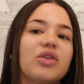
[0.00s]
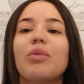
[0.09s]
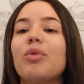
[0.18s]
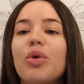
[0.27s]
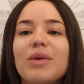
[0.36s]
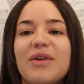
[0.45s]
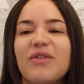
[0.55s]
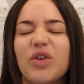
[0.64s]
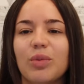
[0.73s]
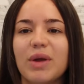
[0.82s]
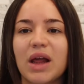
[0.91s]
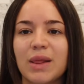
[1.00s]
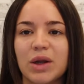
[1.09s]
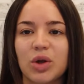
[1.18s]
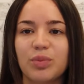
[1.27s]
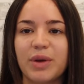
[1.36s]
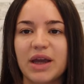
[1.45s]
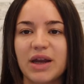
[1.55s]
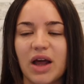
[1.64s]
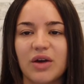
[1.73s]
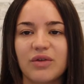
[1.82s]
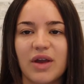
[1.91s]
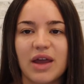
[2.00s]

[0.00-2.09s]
so I'm going to be filming a little bit of